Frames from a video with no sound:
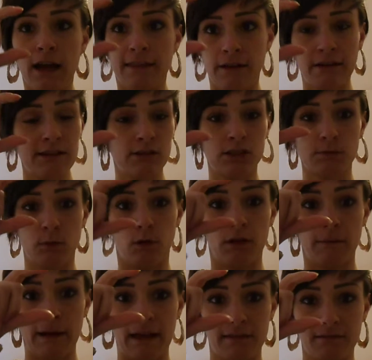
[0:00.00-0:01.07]
They're only small.
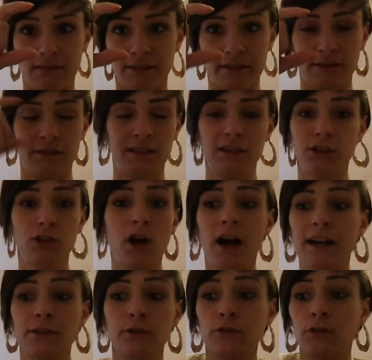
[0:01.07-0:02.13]

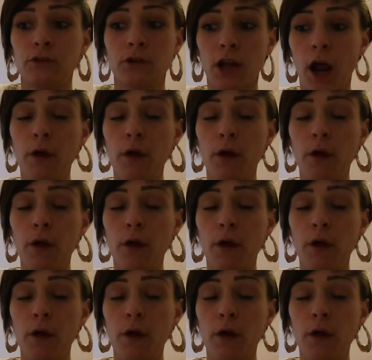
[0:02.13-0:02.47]
You can